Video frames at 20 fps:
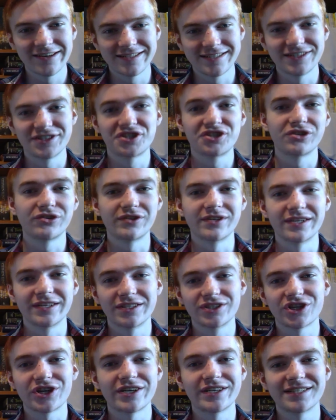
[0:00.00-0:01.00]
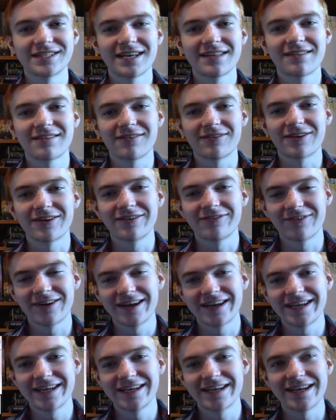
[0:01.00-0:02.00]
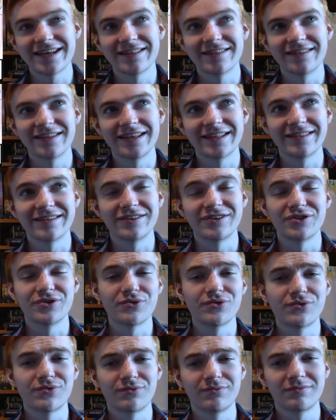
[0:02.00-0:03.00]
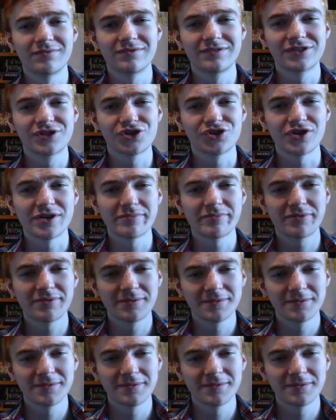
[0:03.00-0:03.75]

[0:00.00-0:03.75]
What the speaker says: as he's shooting a giant death ray in the new strip.